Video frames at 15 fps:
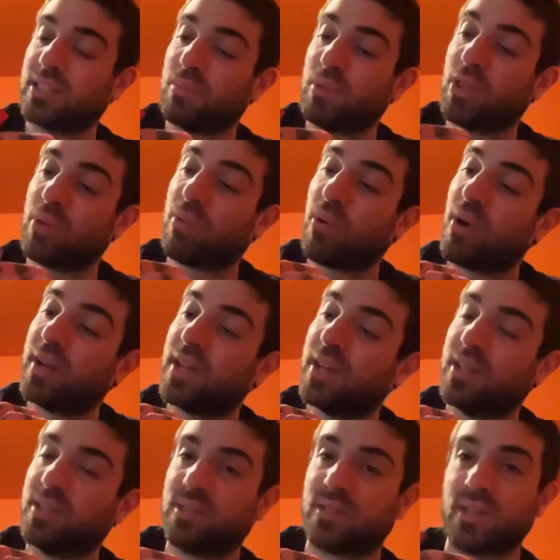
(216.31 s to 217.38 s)
I mean, the point
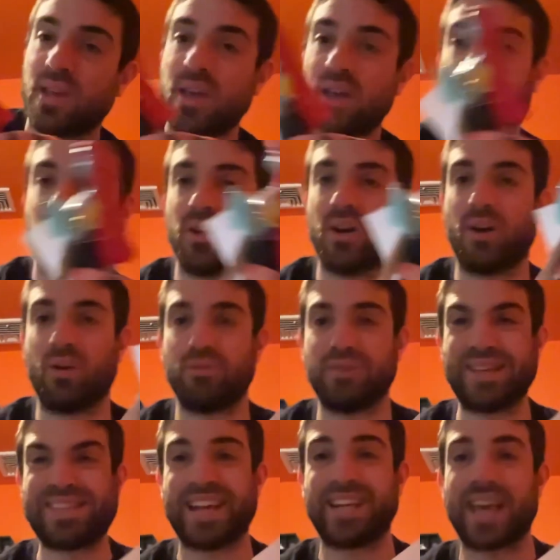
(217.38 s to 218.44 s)
is, you know,
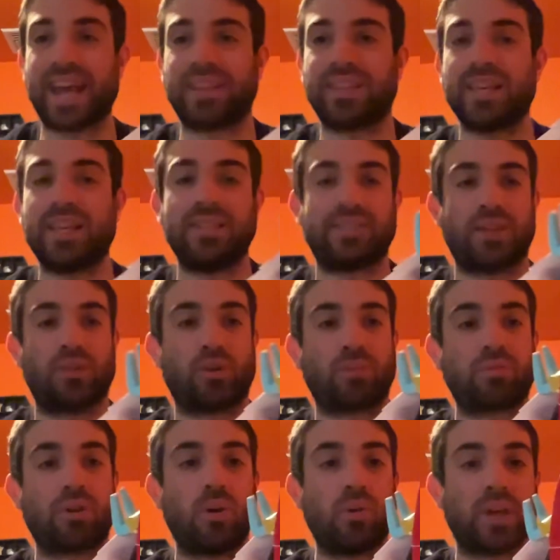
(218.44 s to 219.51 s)
you get these and they're
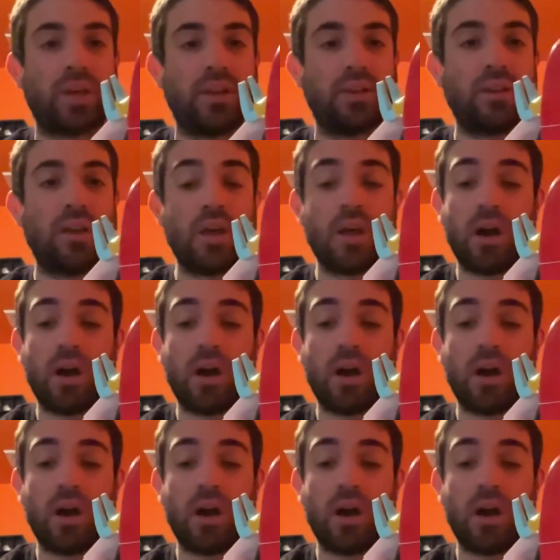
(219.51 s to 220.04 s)
broken.